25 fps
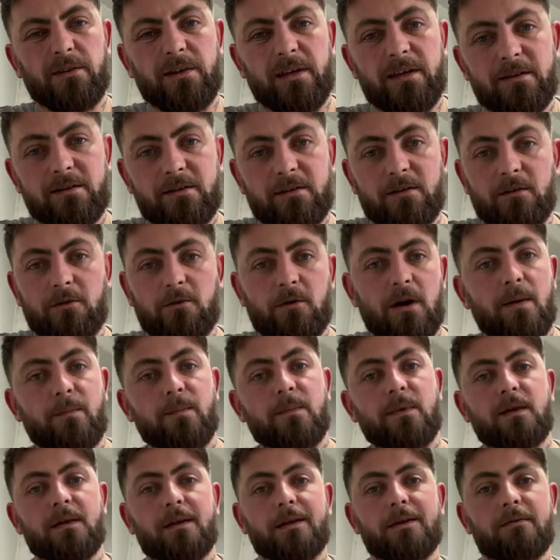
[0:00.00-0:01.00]

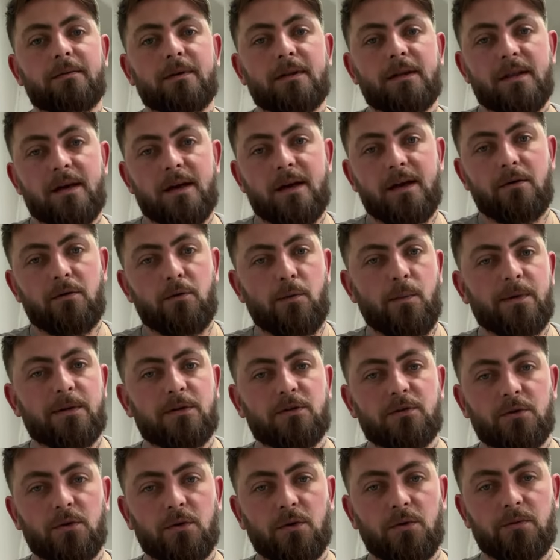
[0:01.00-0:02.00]
Instagram here and there on my
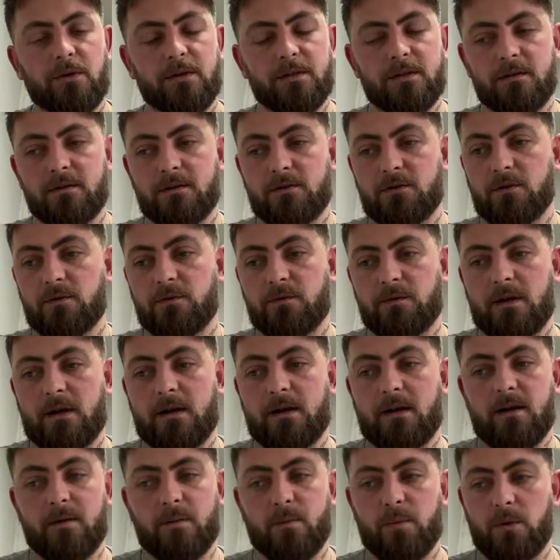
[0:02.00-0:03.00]
stories and stuff like
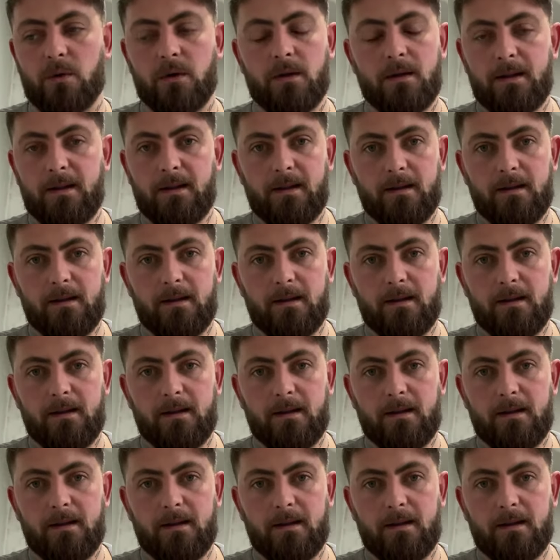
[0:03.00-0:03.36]
that, but